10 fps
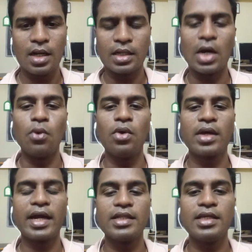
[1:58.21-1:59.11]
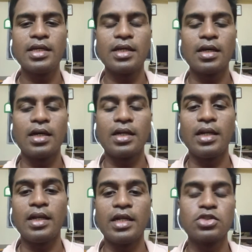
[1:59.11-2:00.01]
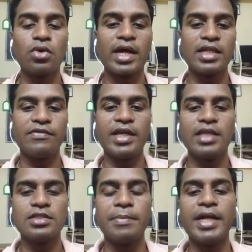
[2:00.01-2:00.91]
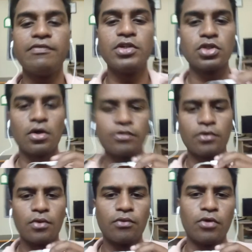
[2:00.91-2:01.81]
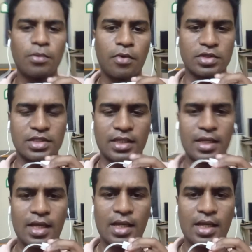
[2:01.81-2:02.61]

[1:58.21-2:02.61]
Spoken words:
Now let's look at the various benefits of food processing.